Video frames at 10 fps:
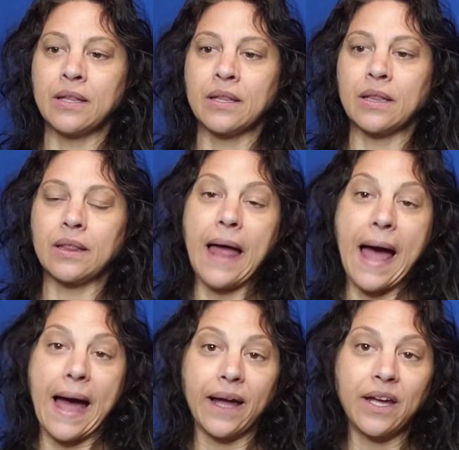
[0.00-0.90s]

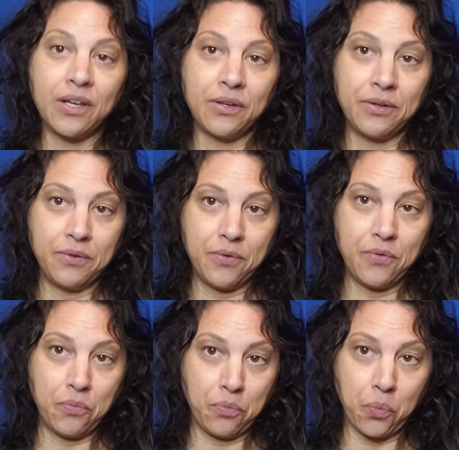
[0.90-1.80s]
lack,
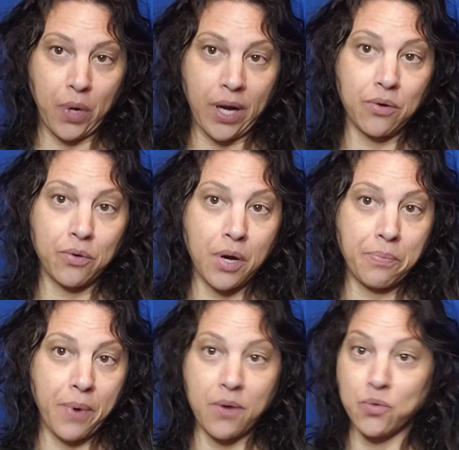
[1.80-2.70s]
when I grew
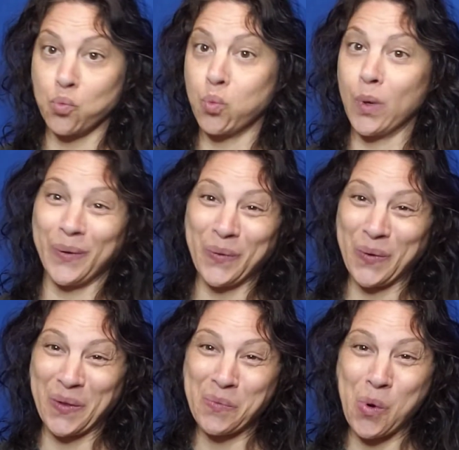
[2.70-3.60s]
up, I was really,
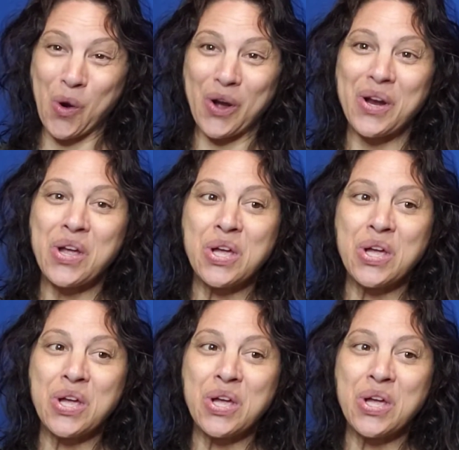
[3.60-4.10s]
really poor.